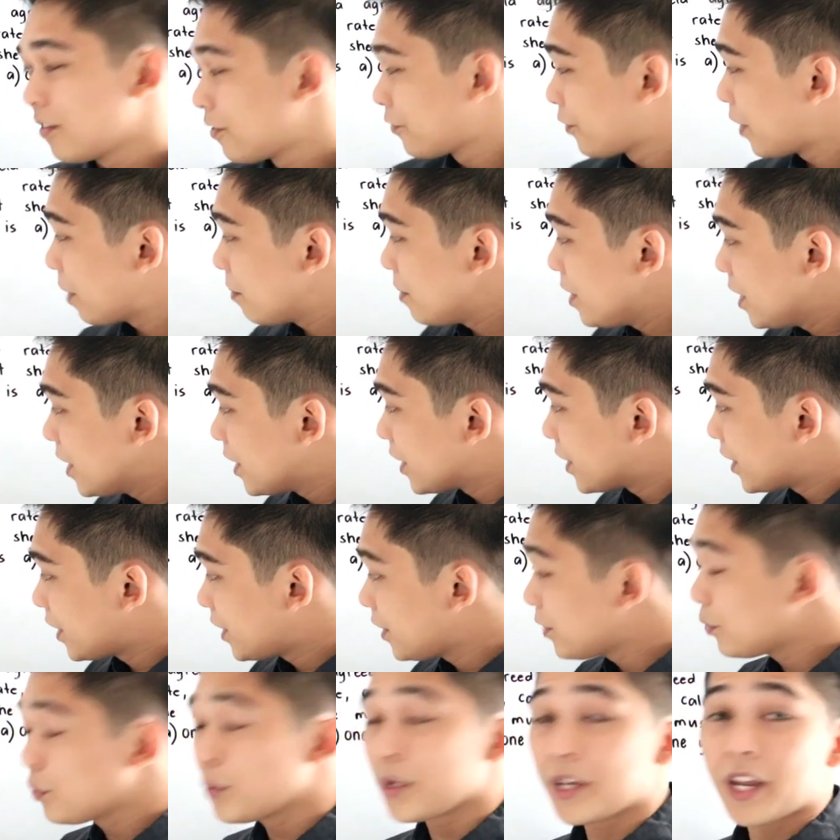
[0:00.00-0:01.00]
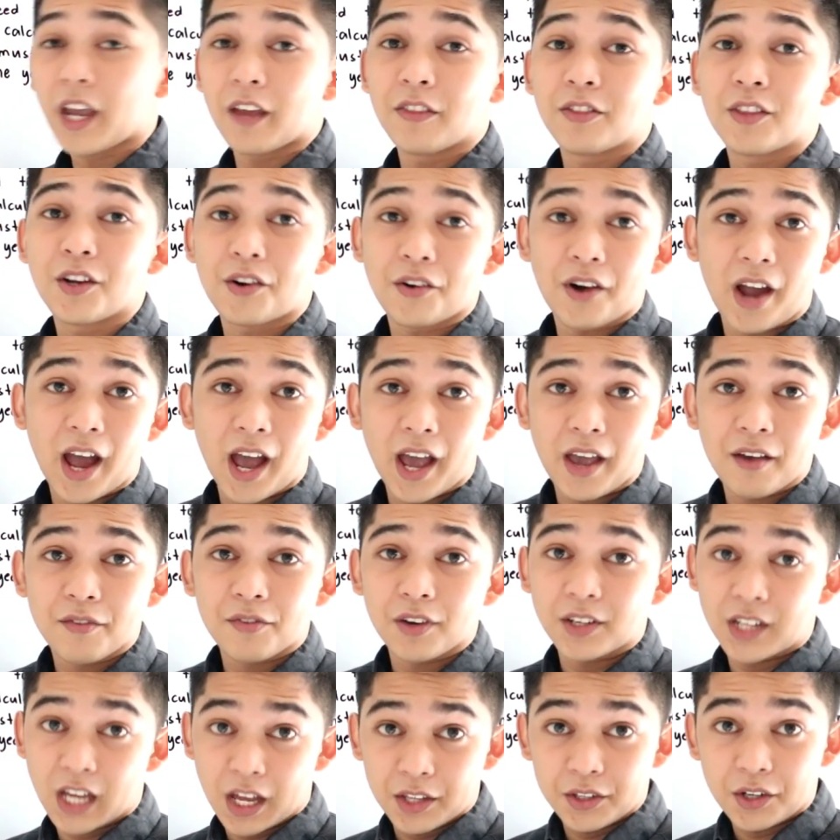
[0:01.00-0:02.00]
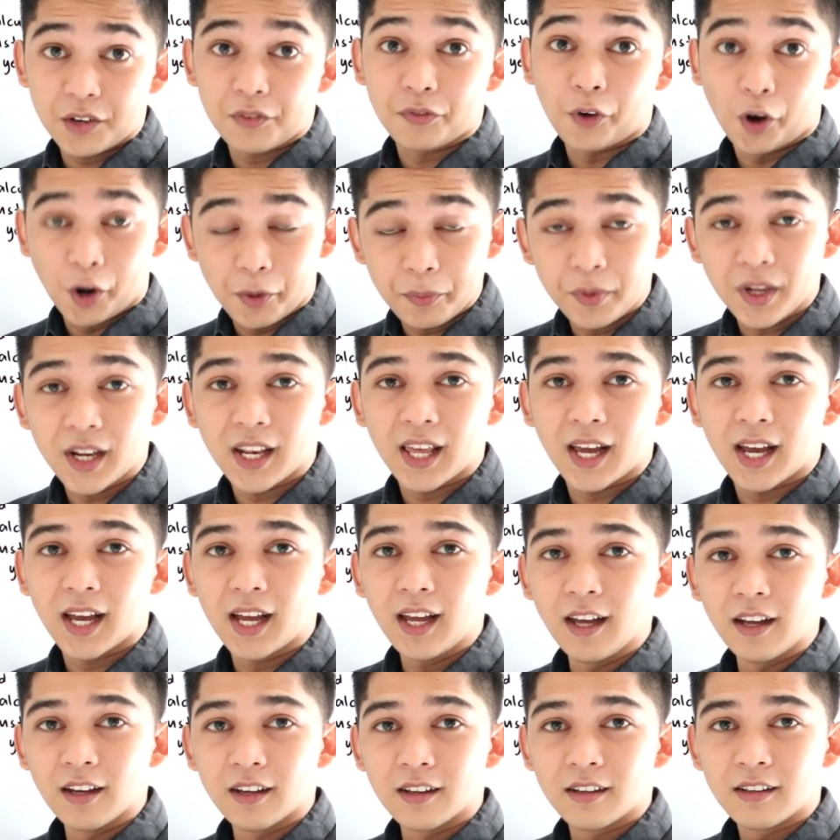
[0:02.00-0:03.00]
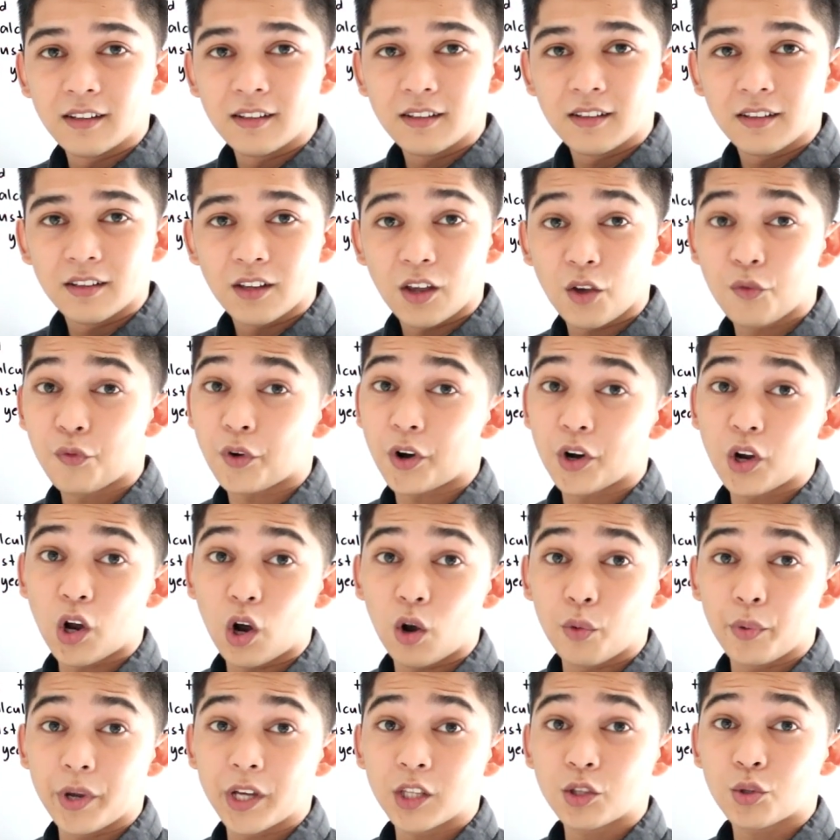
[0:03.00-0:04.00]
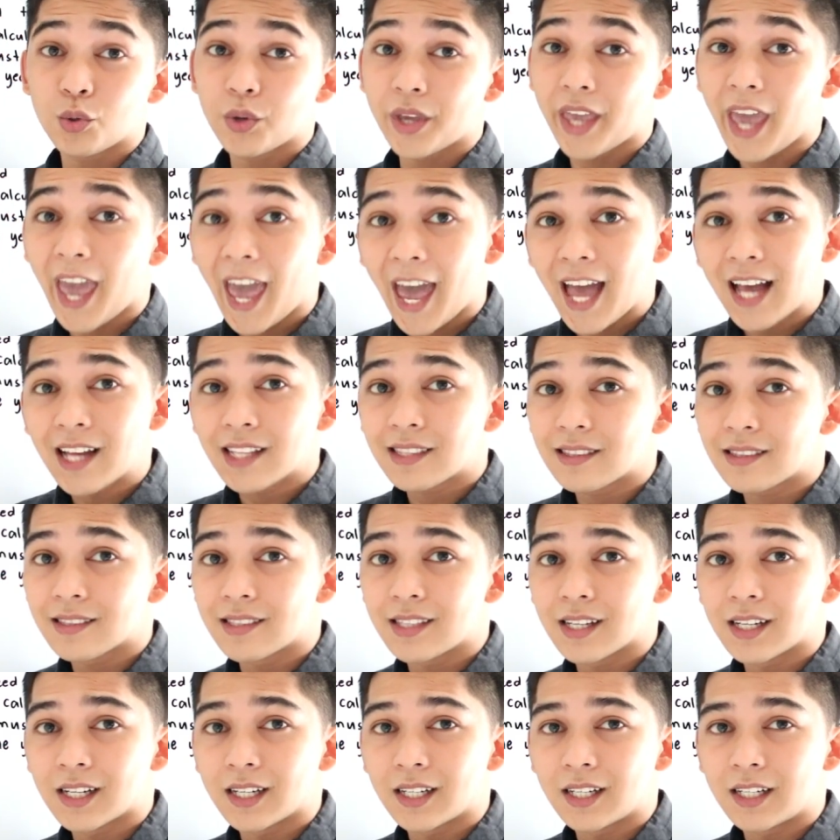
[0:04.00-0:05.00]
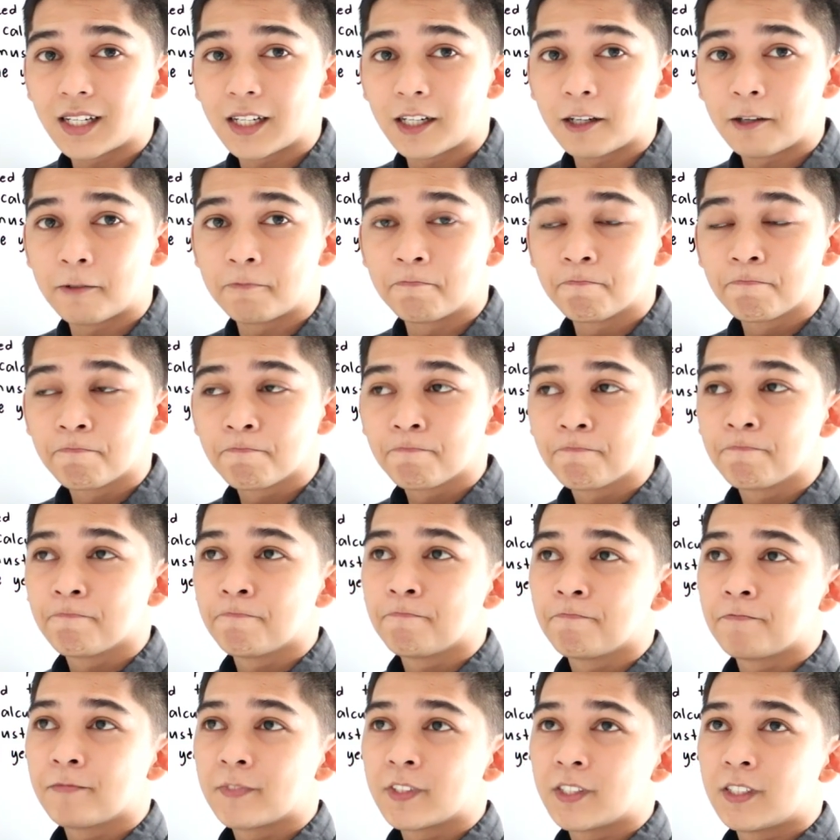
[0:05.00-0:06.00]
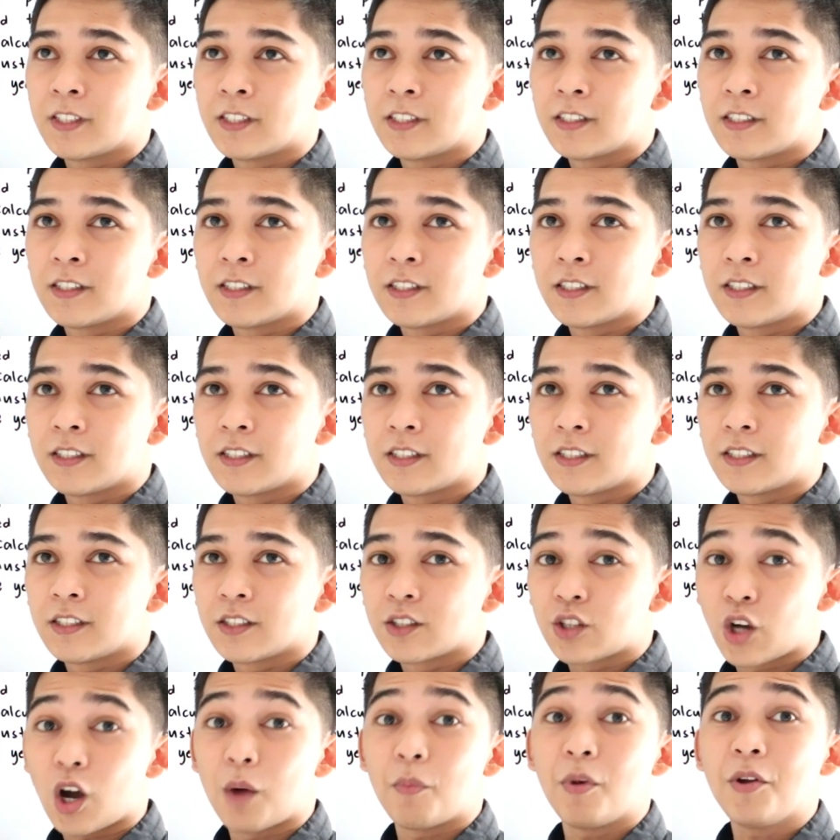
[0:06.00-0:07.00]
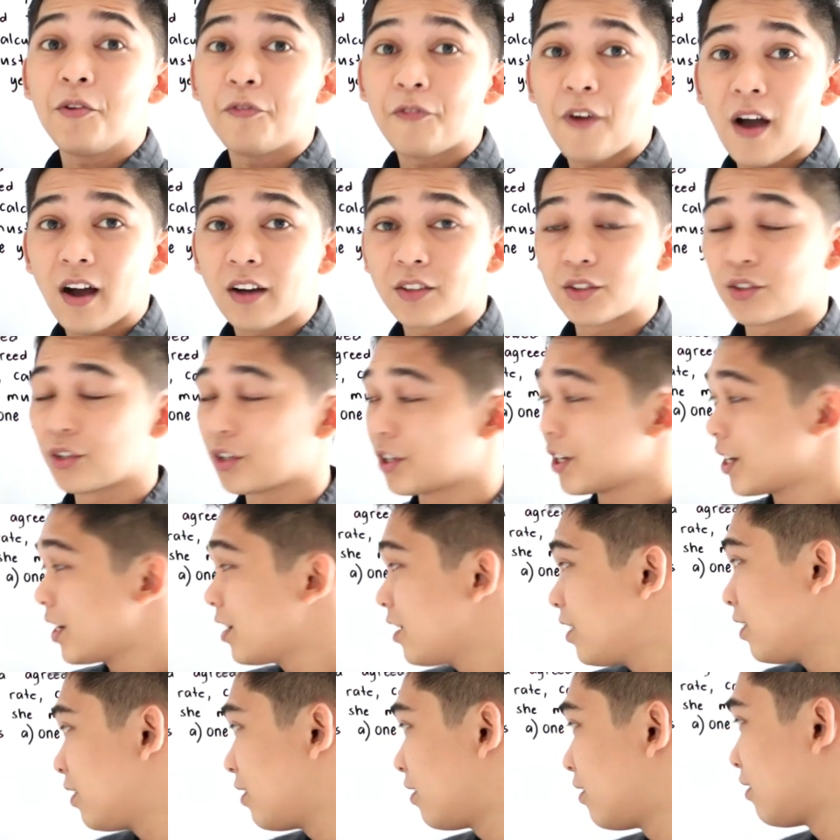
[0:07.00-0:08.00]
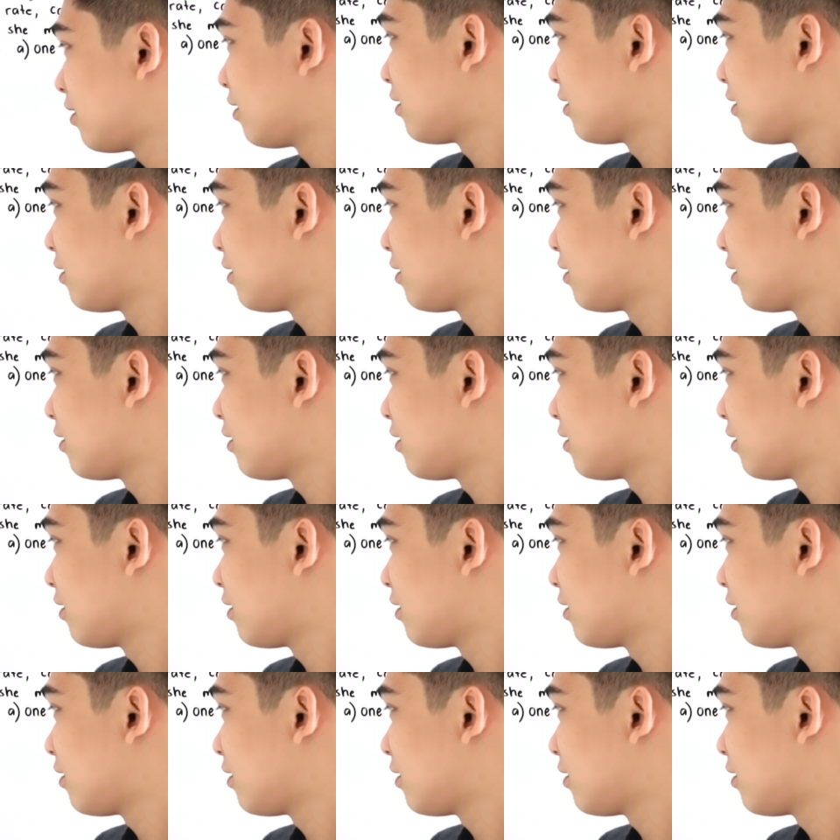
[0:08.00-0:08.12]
From here, we can derive another formula if we're going to get the common factor.